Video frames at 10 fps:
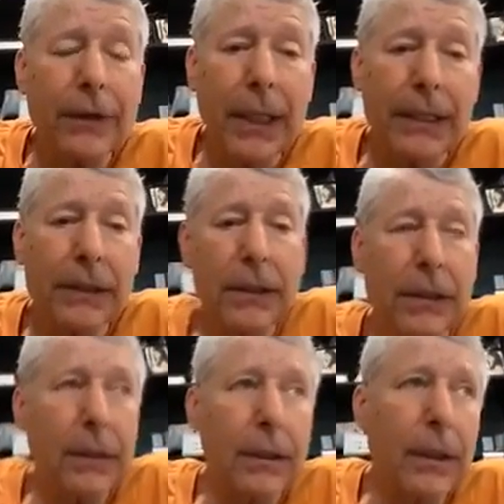
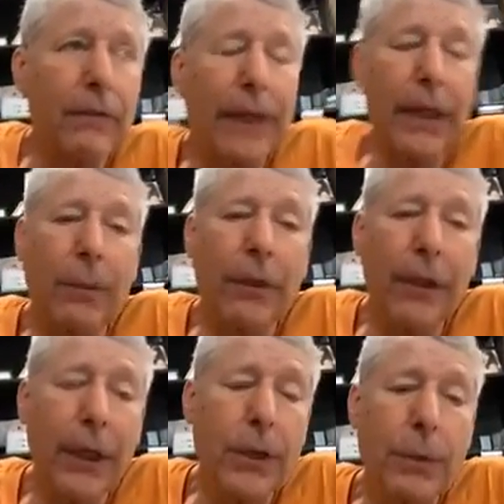Scott's available, if
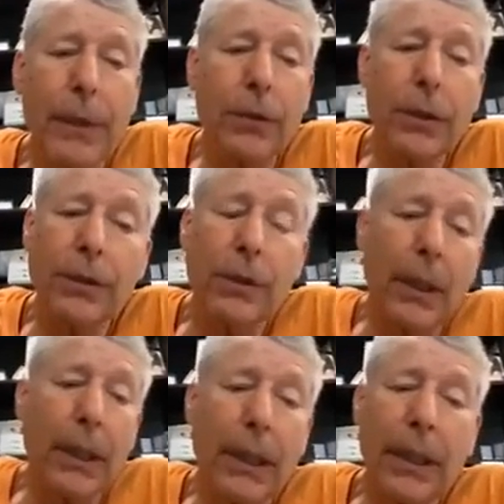he could spend just
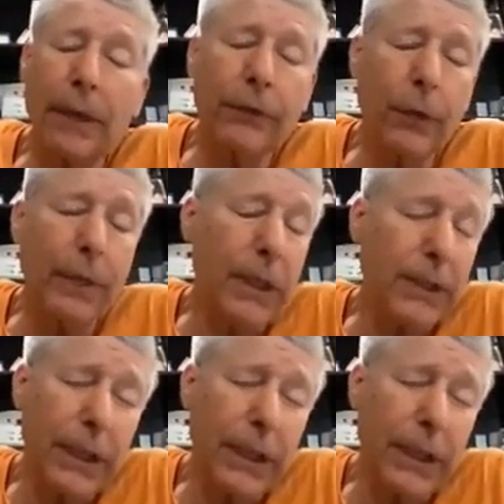a few minutes,